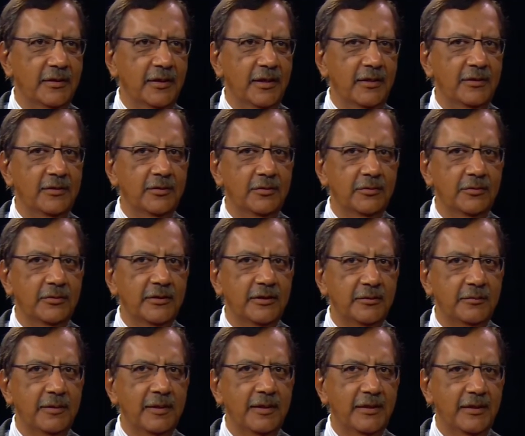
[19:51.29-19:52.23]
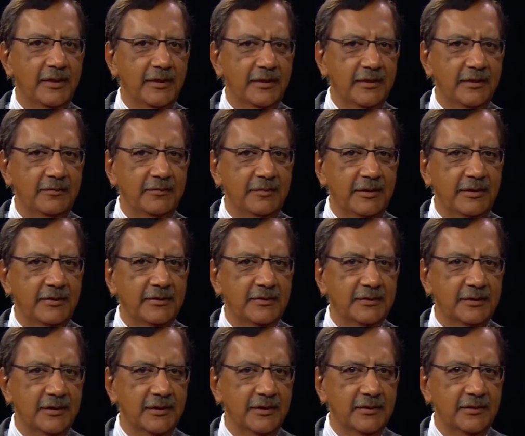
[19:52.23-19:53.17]
And the only way, like Loveleen
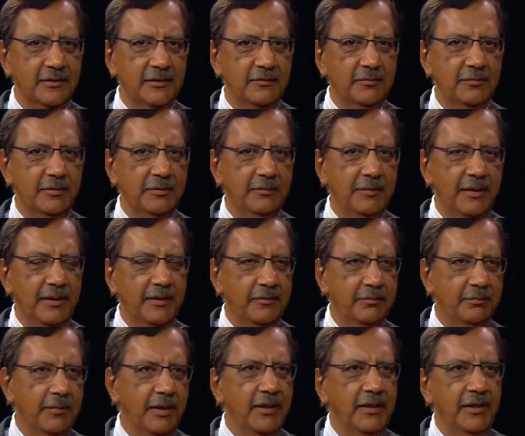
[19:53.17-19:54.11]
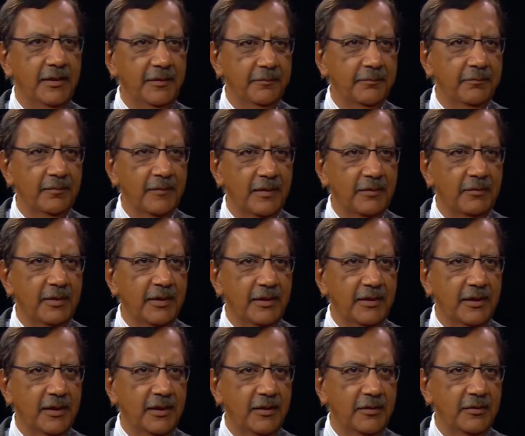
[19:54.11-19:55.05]
said, that we make money
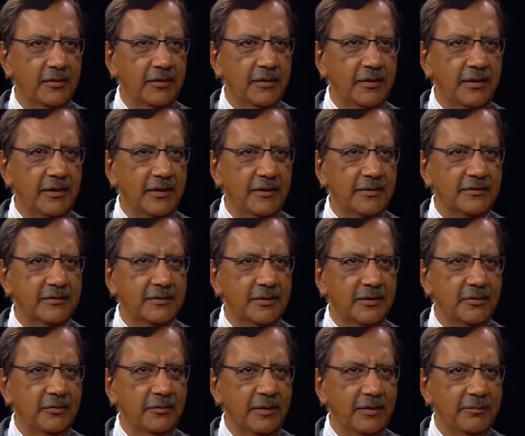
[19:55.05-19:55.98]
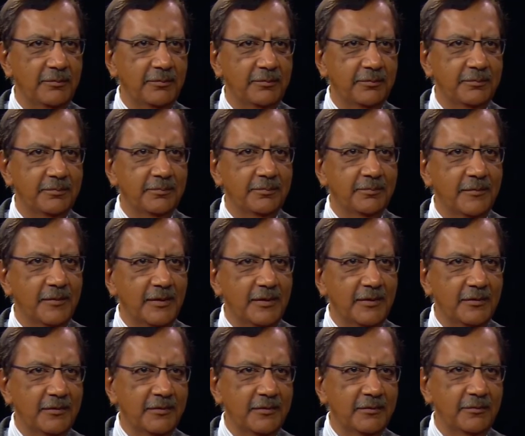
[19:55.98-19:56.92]
right now is when
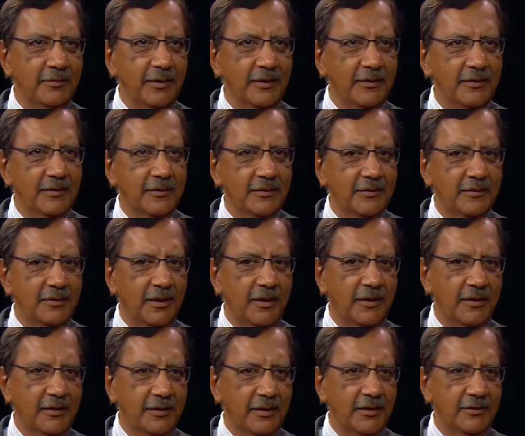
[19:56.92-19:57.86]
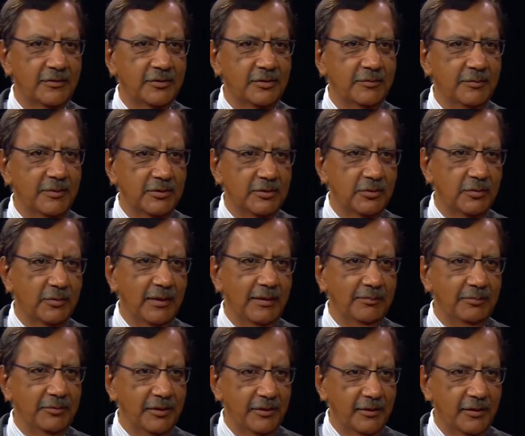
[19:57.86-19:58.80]
when our customers
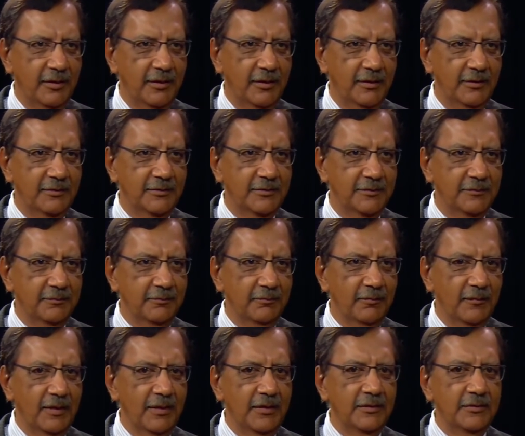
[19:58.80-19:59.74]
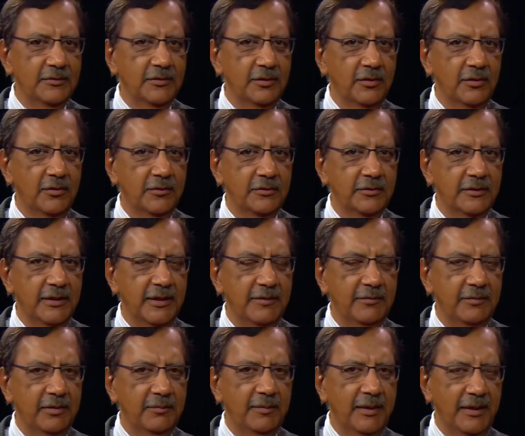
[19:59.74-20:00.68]
swipe their cards. So today
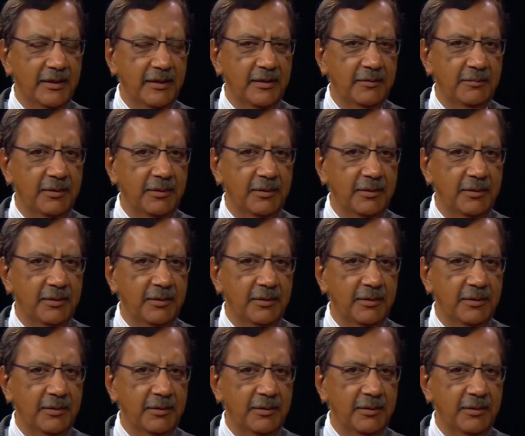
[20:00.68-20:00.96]
we are making